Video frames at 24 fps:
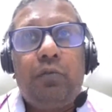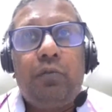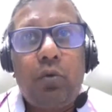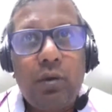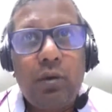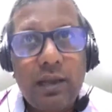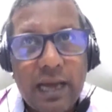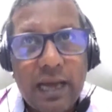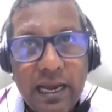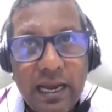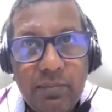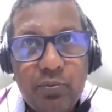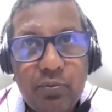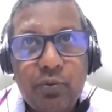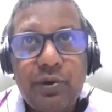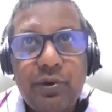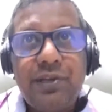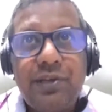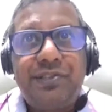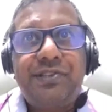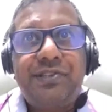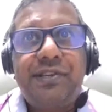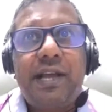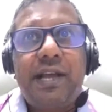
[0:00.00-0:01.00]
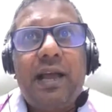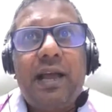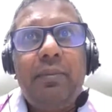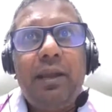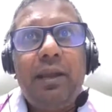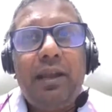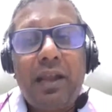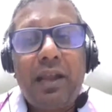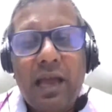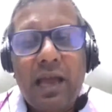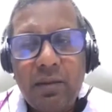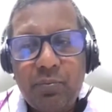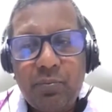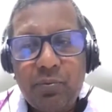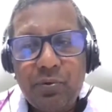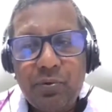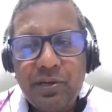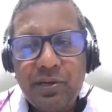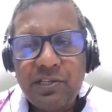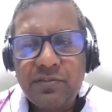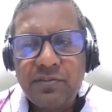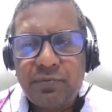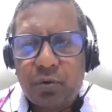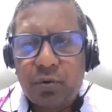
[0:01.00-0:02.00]
for libraries. I mean,
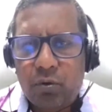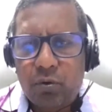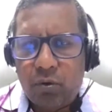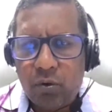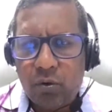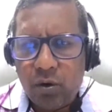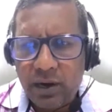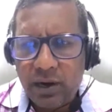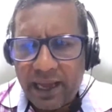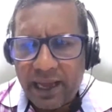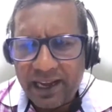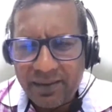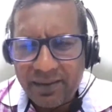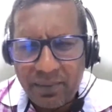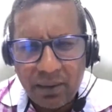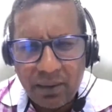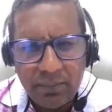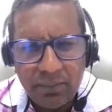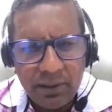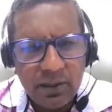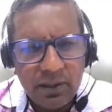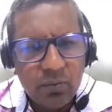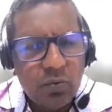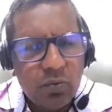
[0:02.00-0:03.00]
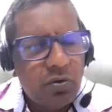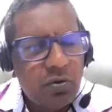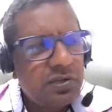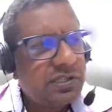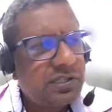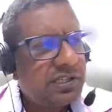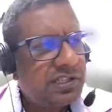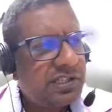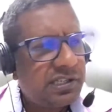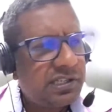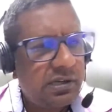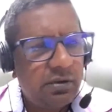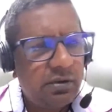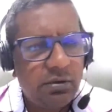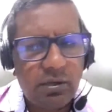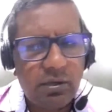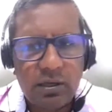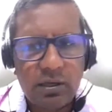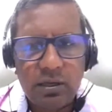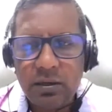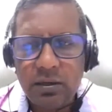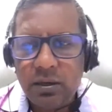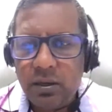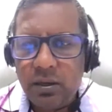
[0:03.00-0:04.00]
libraries for all. I remember there was a
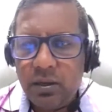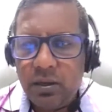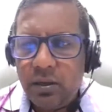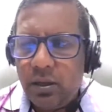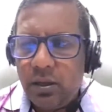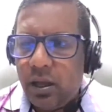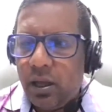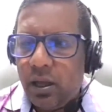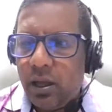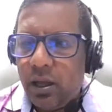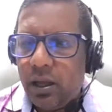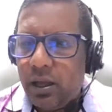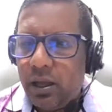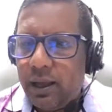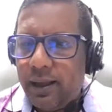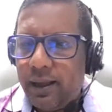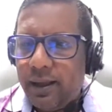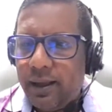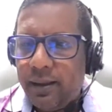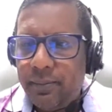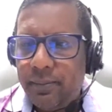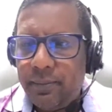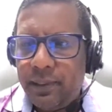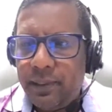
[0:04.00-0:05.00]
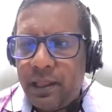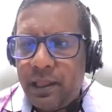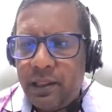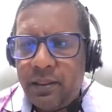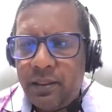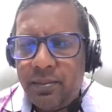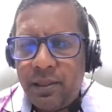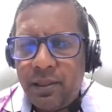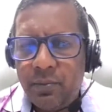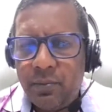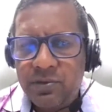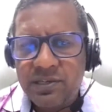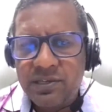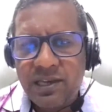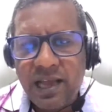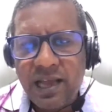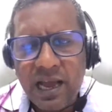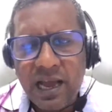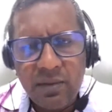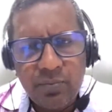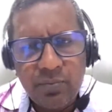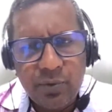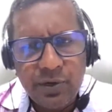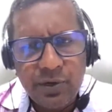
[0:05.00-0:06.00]
slogan that there was
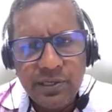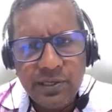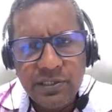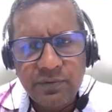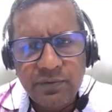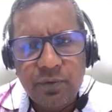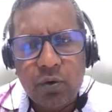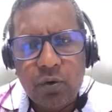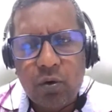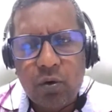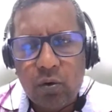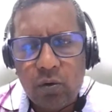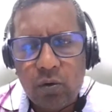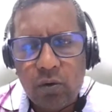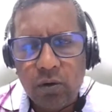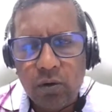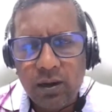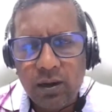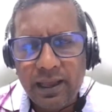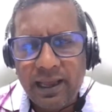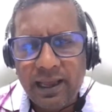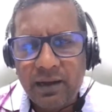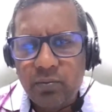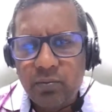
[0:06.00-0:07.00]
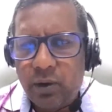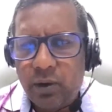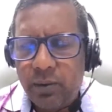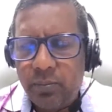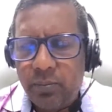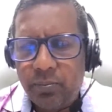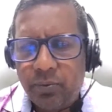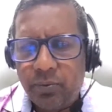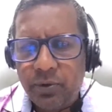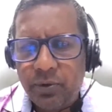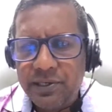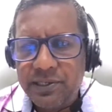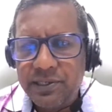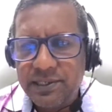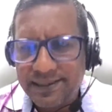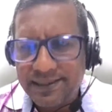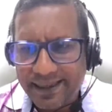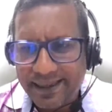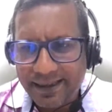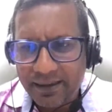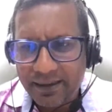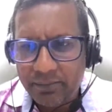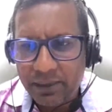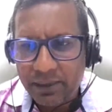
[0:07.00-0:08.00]
libraries for all at one point in
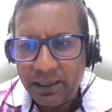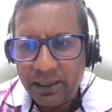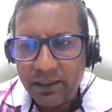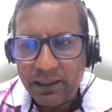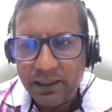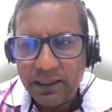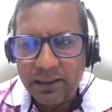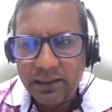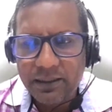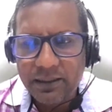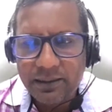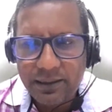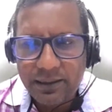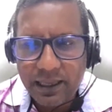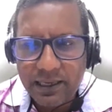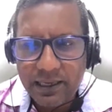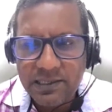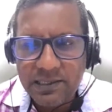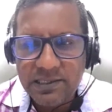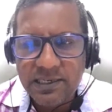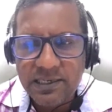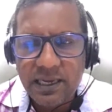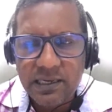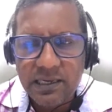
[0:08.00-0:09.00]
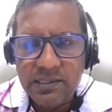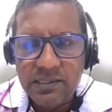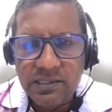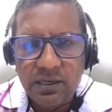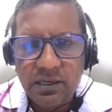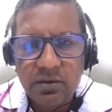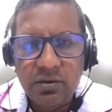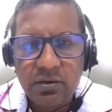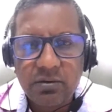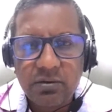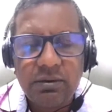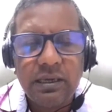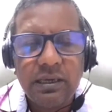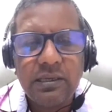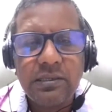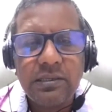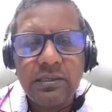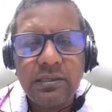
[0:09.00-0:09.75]
time. And I think that stands out